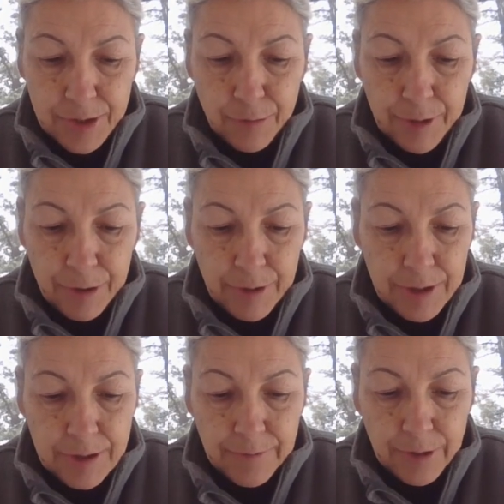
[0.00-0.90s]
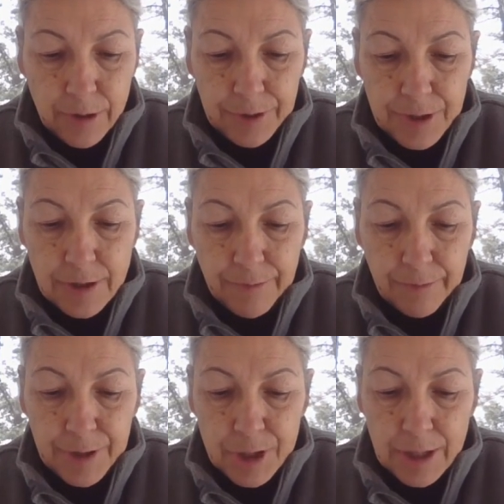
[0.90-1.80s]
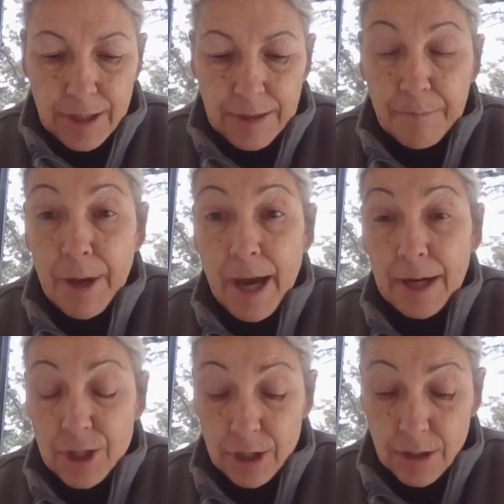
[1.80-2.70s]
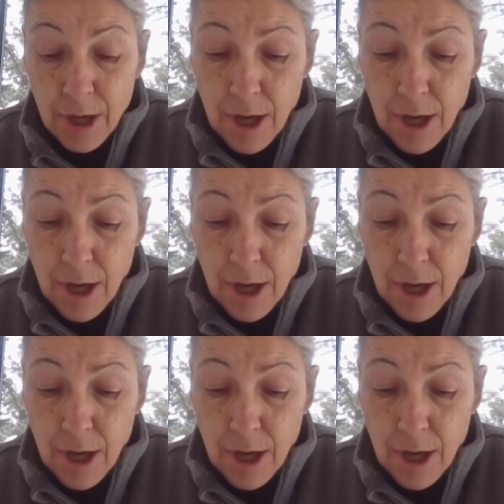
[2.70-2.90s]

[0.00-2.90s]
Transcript: to render it difficult to differentiate impaction